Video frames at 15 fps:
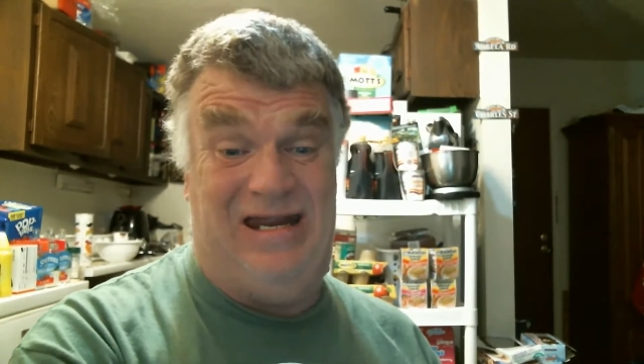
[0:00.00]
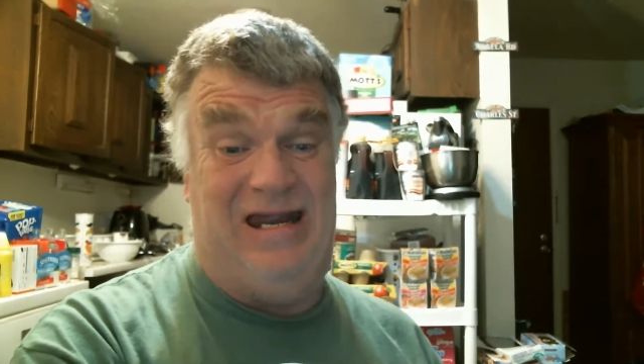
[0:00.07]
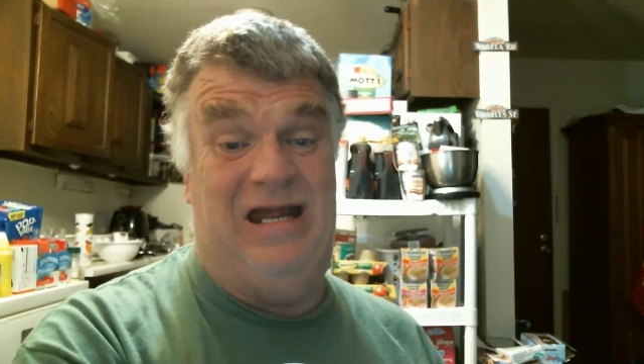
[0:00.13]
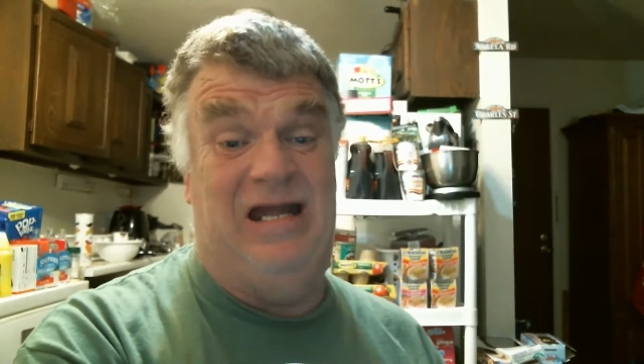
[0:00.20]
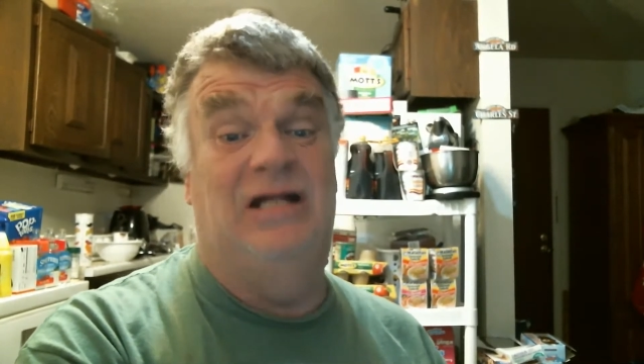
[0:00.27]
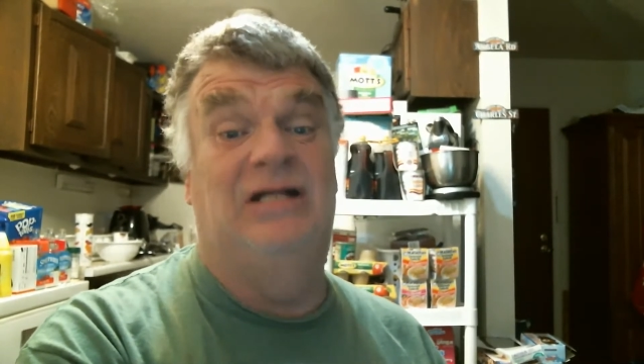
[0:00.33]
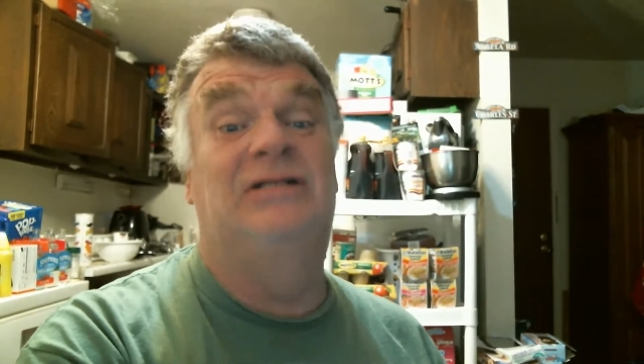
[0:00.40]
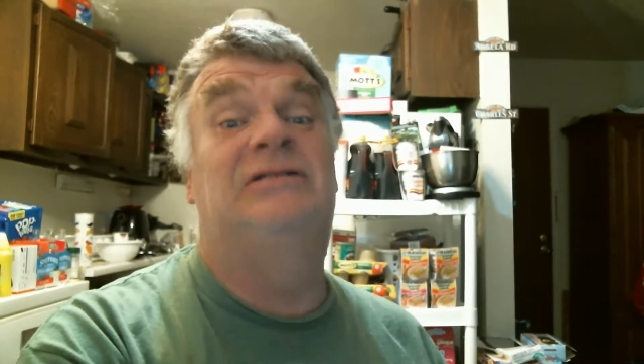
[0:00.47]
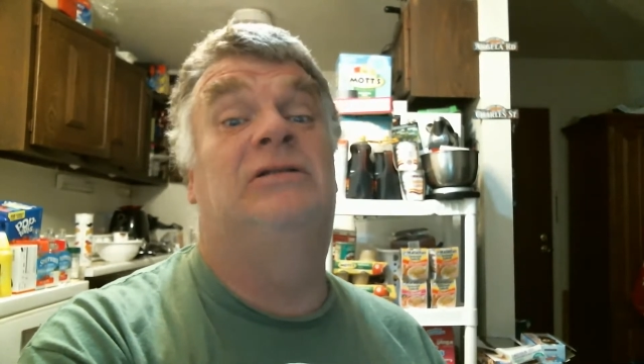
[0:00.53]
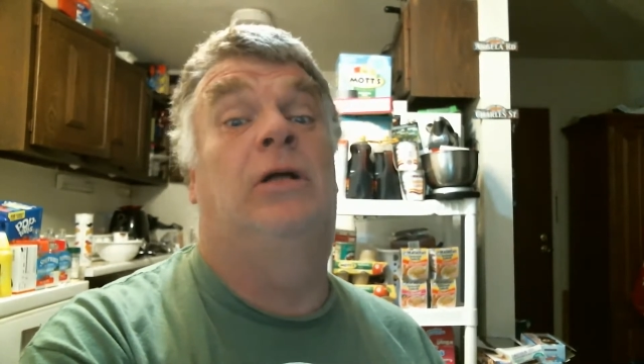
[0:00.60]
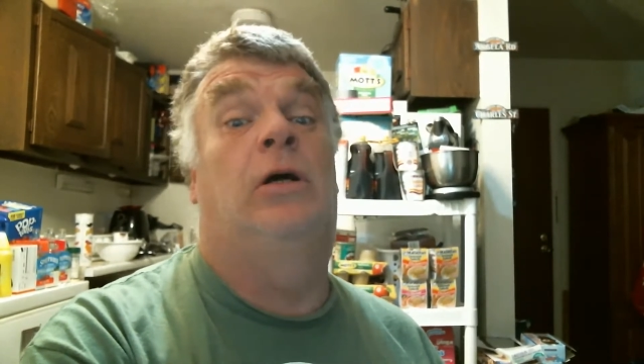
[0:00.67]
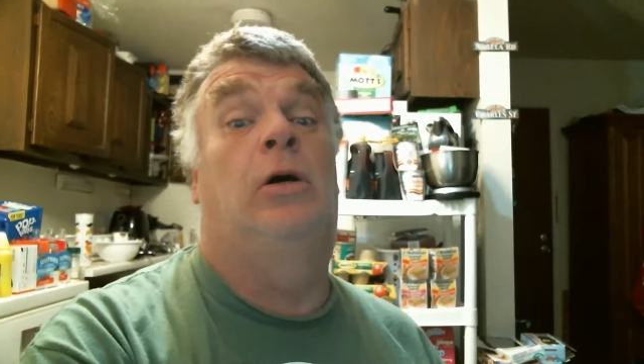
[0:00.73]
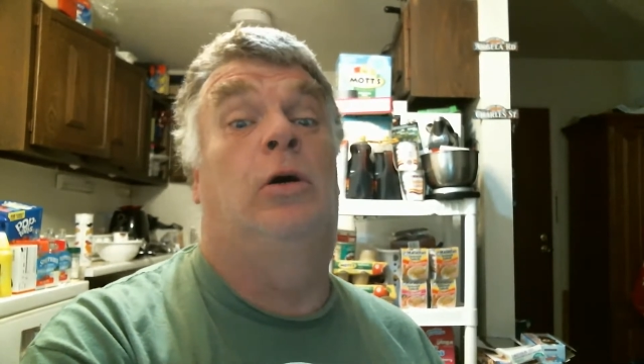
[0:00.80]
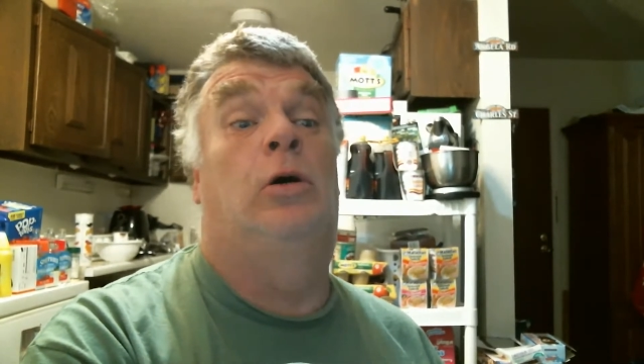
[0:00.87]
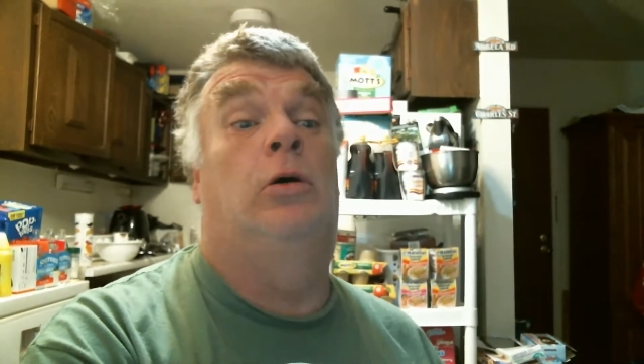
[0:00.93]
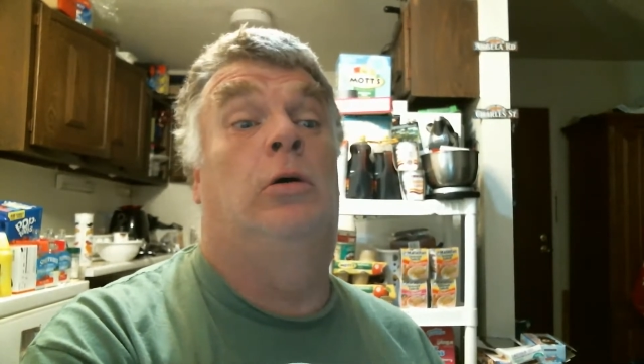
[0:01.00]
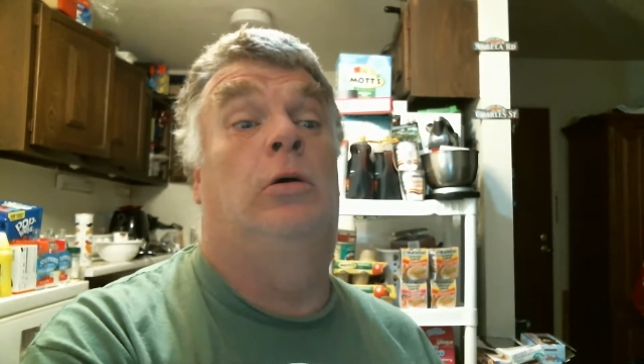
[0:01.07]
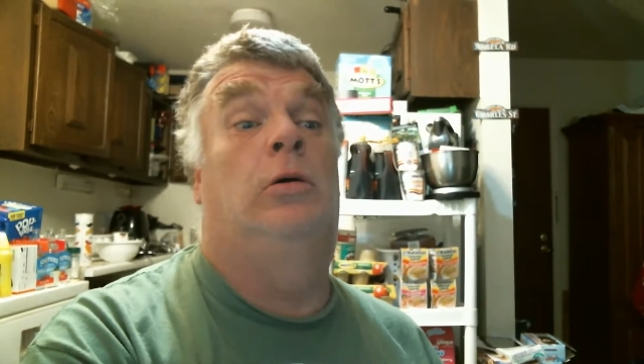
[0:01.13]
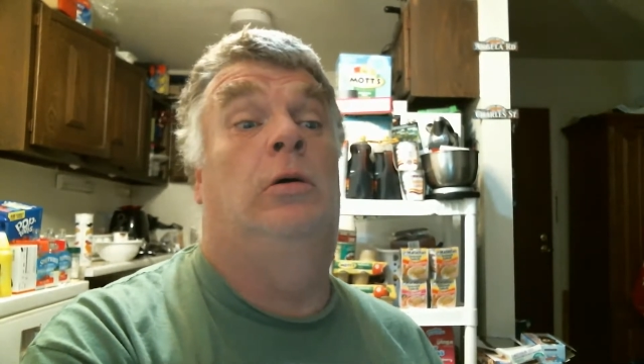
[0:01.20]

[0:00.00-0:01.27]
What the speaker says: Enslow,